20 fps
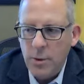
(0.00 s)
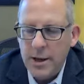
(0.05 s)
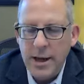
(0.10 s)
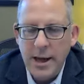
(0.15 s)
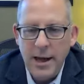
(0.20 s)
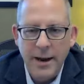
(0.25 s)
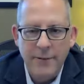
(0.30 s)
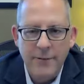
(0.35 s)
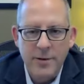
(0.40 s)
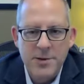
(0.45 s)

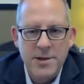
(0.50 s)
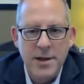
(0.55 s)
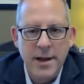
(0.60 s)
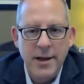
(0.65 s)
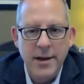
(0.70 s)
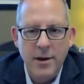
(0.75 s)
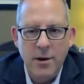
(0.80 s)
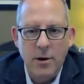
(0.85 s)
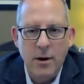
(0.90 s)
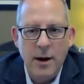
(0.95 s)
kind of have a
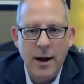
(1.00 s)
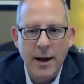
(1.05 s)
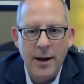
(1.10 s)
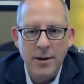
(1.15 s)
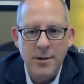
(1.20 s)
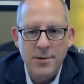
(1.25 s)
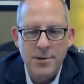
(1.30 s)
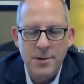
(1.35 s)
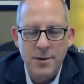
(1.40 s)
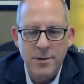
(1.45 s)
saying in our
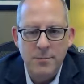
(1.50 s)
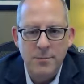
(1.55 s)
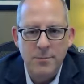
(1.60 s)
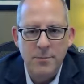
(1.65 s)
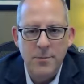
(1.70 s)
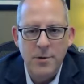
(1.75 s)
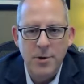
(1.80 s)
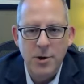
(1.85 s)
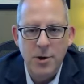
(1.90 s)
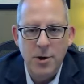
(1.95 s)
house that,
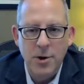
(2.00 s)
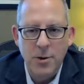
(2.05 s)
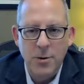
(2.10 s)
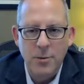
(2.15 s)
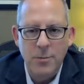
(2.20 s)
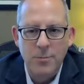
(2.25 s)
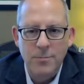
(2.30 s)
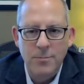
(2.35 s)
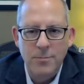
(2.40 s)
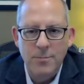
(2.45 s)

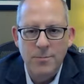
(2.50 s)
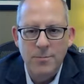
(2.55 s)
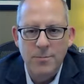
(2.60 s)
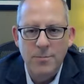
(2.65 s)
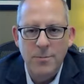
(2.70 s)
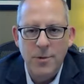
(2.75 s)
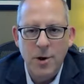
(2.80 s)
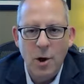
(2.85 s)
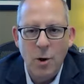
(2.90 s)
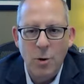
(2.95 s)

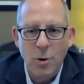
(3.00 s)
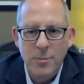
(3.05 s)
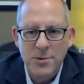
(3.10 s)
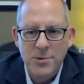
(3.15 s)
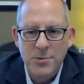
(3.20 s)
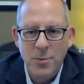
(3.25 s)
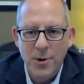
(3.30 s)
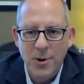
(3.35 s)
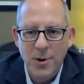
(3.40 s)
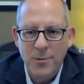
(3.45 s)
home is
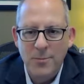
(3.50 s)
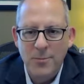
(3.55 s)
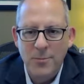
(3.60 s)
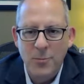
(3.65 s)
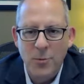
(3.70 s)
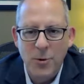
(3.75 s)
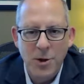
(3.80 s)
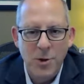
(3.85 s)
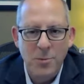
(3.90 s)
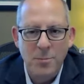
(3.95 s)

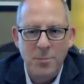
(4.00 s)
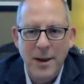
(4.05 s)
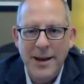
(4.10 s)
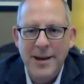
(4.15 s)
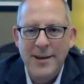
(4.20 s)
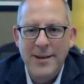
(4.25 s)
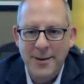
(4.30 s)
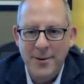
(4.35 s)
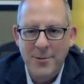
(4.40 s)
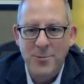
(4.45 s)
what you
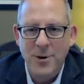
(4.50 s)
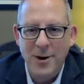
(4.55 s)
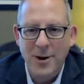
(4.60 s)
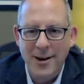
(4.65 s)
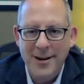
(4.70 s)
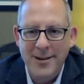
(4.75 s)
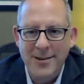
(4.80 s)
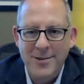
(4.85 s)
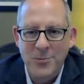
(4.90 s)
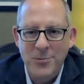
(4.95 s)
make it,
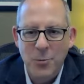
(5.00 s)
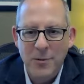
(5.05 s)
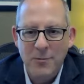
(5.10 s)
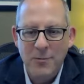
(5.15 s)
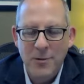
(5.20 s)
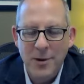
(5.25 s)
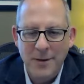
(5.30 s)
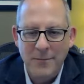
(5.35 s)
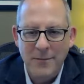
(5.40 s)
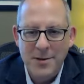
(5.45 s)
right? And we've
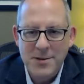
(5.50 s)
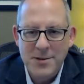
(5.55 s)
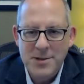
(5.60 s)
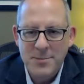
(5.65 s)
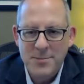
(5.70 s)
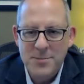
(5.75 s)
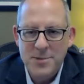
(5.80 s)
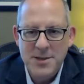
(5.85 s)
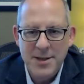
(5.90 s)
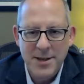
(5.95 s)
lived in
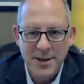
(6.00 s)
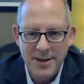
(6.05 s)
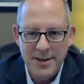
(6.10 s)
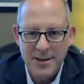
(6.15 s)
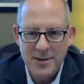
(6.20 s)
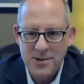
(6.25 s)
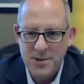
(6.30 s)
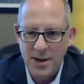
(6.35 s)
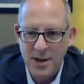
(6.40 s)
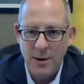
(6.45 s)
some
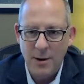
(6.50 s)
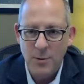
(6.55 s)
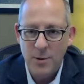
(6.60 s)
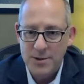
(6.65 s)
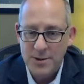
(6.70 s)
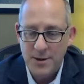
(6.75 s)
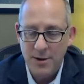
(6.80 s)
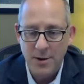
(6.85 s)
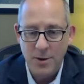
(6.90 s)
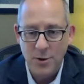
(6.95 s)
cities that I
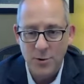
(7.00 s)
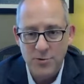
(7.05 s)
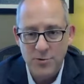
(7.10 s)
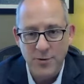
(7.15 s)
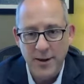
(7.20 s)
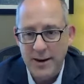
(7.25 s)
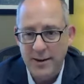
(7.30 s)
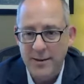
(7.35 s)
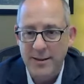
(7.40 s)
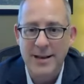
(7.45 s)
wasn't a huge
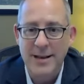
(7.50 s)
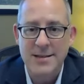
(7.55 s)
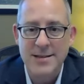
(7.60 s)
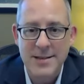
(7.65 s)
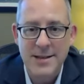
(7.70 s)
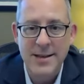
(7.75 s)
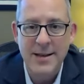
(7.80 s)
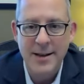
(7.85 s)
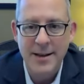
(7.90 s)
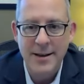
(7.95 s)
fan of that
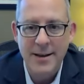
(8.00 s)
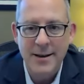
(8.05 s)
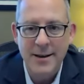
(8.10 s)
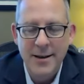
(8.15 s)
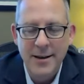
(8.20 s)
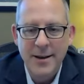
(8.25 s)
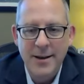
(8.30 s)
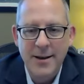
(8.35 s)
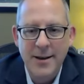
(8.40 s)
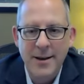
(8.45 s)
city,
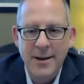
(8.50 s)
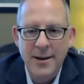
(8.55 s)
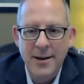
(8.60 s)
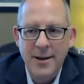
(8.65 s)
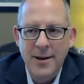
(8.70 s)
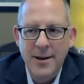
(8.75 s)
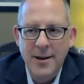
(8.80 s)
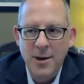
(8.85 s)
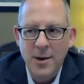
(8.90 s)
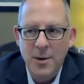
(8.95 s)

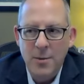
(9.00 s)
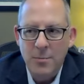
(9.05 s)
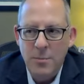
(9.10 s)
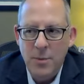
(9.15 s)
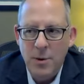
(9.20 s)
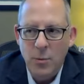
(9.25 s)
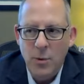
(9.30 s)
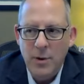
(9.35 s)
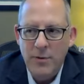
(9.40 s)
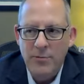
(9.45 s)

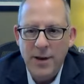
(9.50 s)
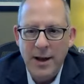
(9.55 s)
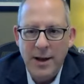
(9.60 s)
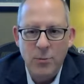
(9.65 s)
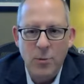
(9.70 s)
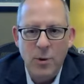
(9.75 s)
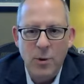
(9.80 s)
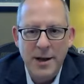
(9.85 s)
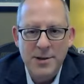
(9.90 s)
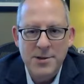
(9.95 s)
but we
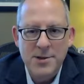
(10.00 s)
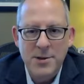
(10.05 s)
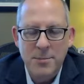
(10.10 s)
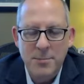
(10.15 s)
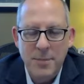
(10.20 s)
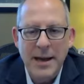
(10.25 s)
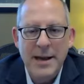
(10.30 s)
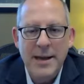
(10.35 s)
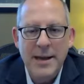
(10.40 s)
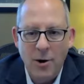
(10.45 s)
found ways to
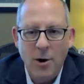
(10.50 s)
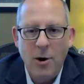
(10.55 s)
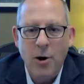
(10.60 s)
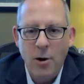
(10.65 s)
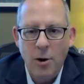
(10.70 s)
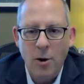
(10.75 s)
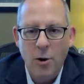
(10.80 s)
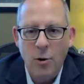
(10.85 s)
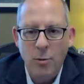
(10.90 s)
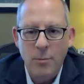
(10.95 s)
make it our
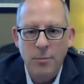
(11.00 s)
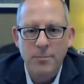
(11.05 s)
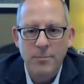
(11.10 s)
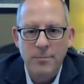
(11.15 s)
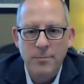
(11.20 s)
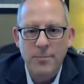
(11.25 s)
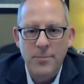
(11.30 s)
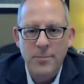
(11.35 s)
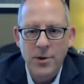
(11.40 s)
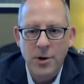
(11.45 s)
home,
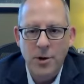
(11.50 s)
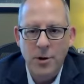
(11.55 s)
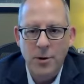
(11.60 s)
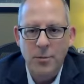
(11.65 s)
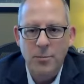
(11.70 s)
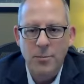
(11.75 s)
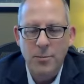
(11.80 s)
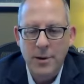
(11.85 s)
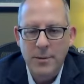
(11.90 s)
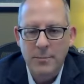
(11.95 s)

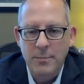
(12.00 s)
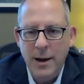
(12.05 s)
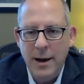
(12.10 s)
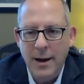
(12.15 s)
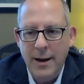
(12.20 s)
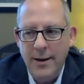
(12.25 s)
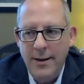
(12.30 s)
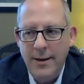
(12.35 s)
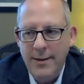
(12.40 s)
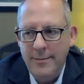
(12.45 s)

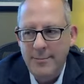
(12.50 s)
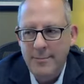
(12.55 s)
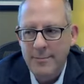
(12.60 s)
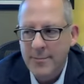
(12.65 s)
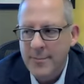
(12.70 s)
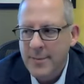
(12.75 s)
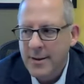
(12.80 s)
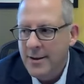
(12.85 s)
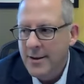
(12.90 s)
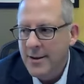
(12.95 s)
by
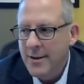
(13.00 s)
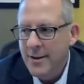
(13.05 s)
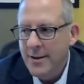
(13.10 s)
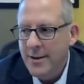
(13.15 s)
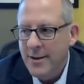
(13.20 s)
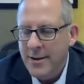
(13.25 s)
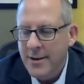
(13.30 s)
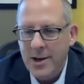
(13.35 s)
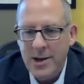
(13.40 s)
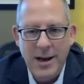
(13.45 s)

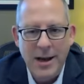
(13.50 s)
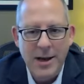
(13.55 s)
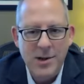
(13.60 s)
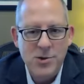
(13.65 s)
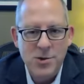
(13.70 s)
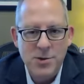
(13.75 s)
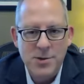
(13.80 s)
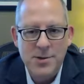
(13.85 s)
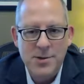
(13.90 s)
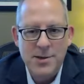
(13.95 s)

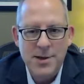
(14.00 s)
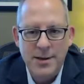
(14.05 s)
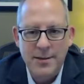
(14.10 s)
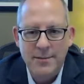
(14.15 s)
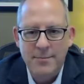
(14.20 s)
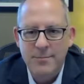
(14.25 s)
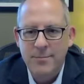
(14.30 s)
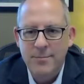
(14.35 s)
connections at,